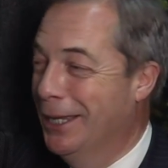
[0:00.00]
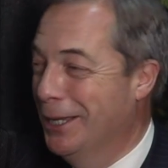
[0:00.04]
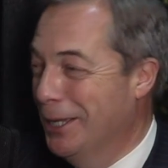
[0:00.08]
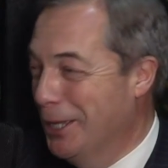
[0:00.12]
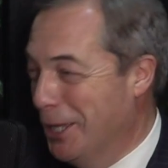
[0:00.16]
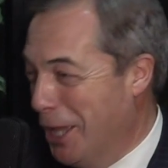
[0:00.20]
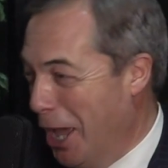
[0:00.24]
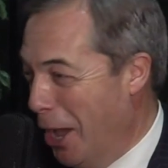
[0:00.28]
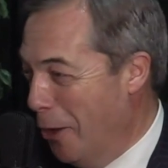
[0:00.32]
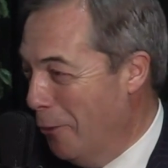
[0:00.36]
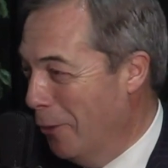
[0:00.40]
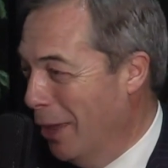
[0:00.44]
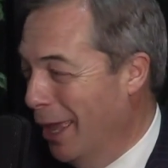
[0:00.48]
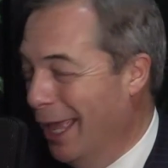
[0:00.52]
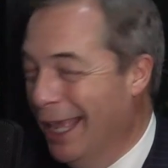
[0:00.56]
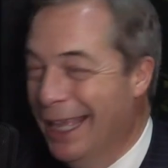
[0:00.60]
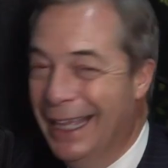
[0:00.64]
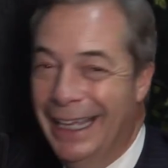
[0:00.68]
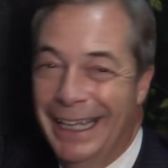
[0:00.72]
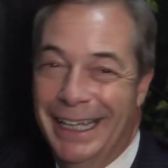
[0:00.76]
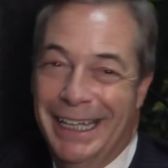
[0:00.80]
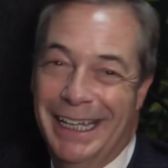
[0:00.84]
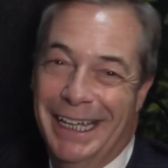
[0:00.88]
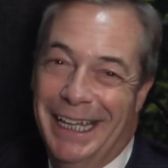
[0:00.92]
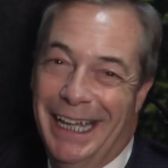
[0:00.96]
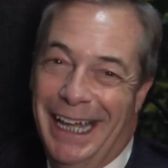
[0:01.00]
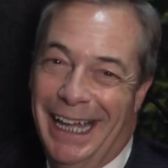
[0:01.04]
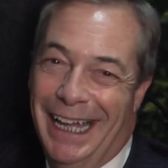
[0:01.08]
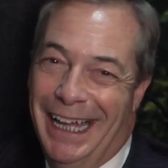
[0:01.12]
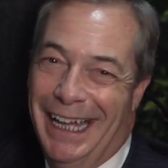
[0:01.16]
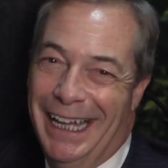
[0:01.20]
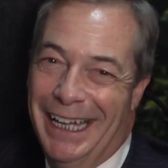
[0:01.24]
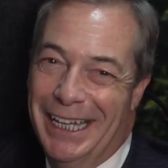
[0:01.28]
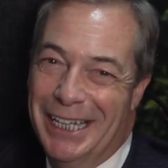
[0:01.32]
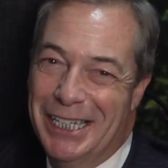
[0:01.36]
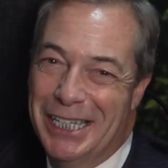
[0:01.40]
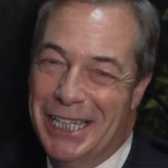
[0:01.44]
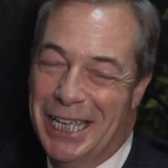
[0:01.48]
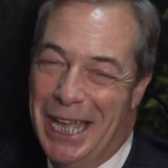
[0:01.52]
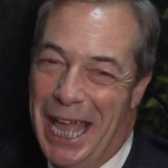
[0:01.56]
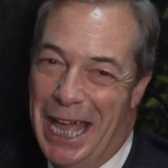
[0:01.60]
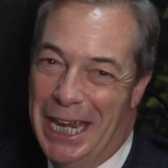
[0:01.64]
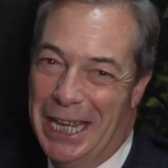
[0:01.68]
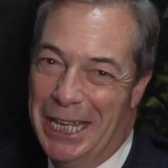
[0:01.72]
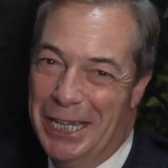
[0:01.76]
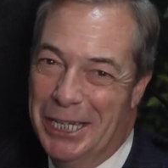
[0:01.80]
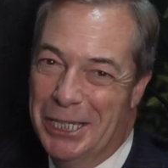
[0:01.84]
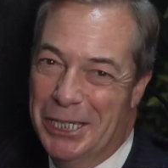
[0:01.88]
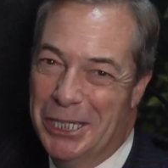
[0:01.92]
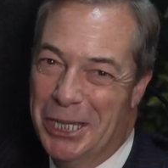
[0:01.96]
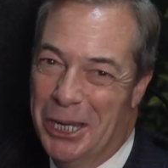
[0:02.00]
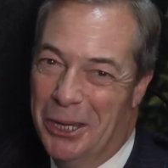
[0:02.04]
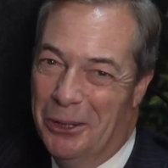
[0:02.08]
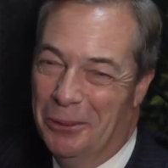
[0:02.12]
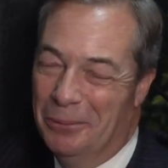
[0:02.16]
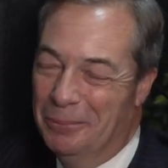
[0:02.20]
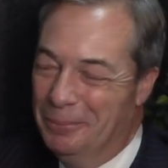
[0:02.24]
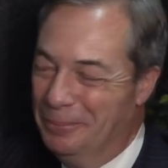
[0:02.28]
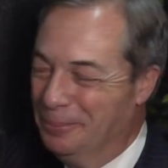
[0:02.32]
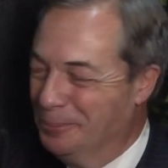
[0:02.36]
going to get into